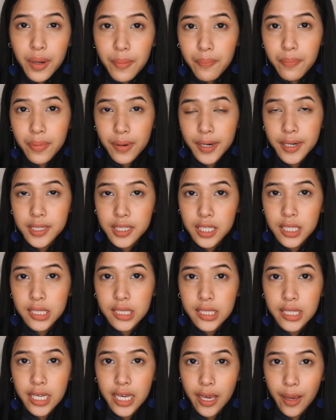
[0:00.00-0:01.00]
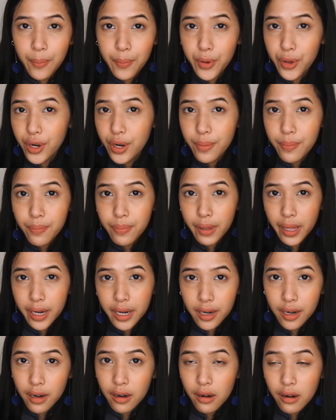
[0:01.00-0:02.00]
repurchasing beauty
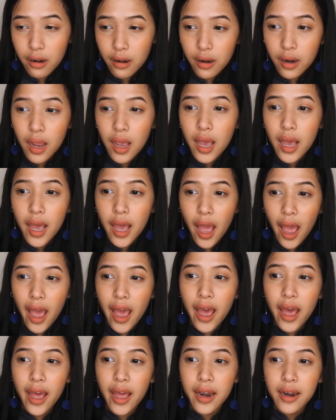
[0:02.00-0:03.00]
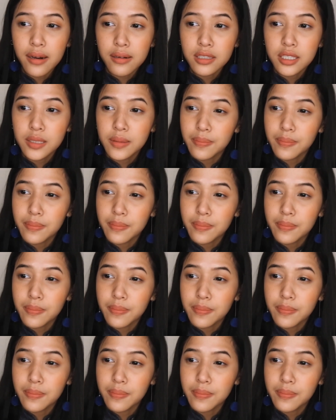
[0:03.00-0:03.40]
blender and